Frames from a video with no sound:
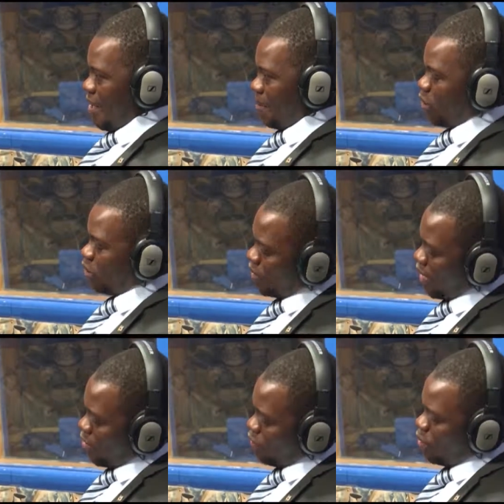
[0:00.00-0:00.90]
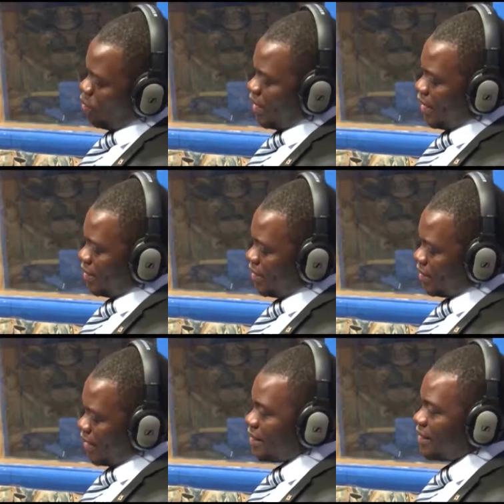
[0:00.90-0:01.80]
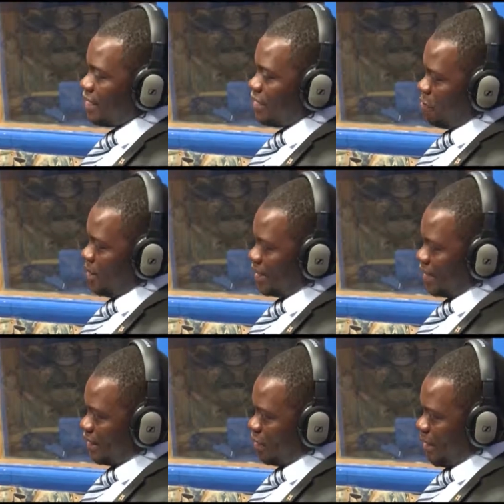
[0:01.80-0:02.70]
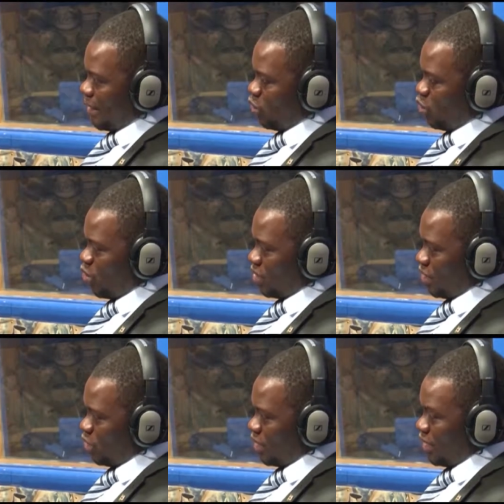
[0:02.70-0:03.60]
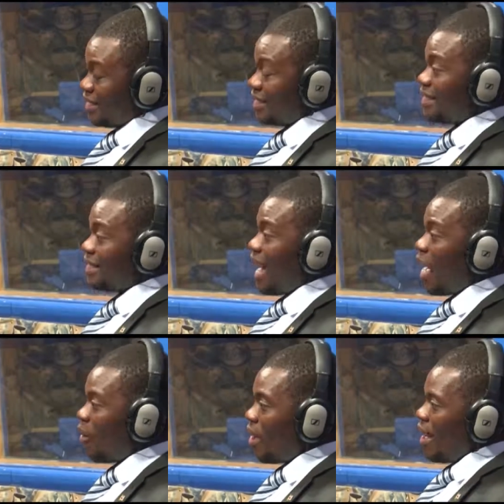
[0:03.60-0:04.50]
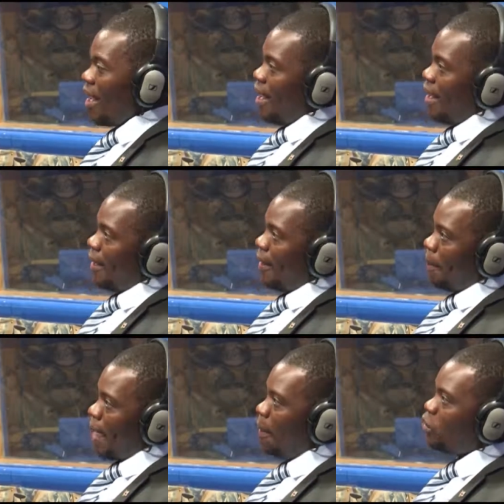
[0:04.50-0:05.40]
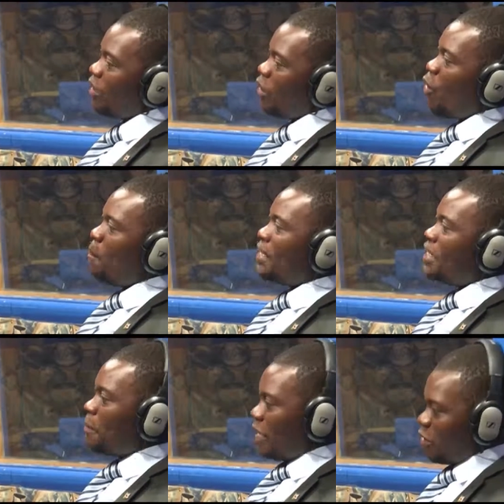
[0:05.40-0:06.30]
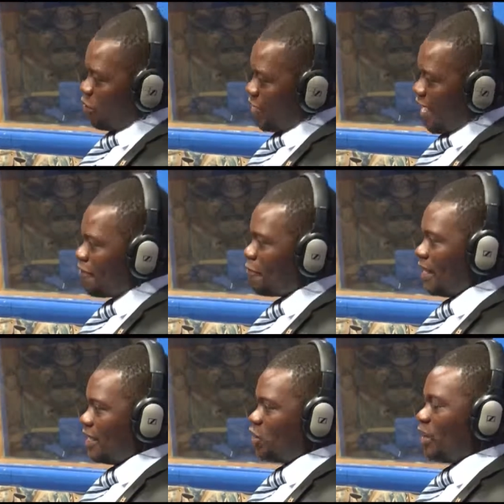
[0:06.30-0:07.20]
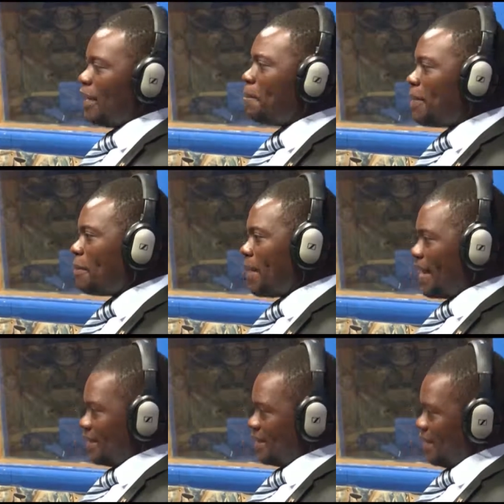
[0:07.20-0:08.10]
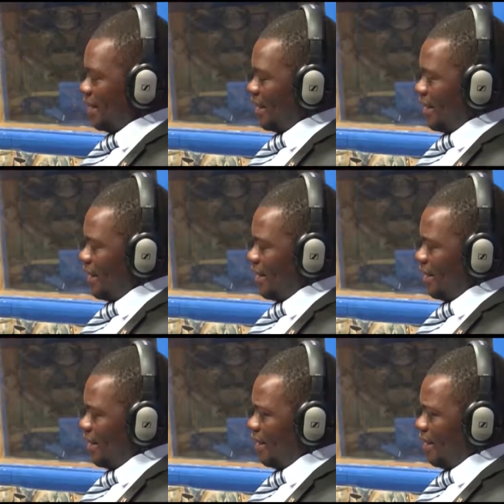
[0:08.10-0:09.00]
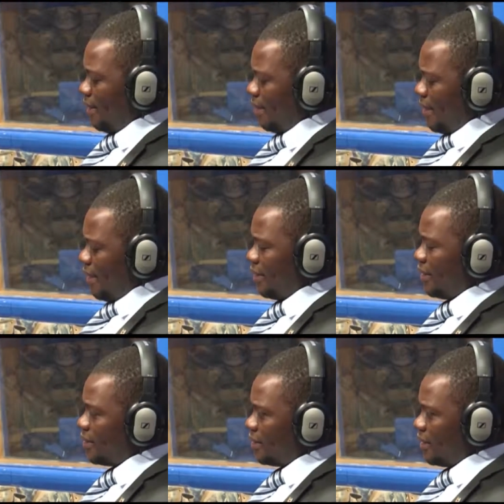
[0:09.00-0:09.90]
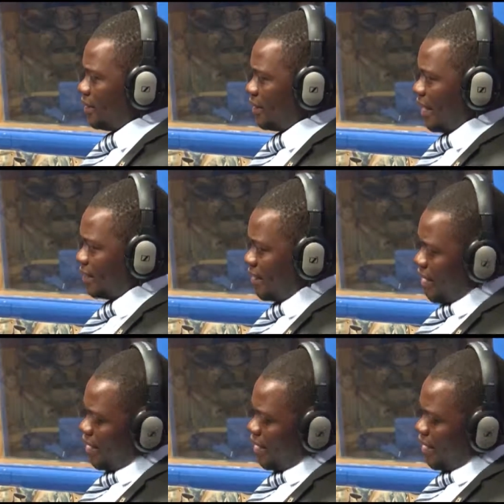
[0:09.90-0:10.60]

But also now, if we look at these rights that have been ushered in by the new constitution, it is now up to the commitment of government to implement these rights.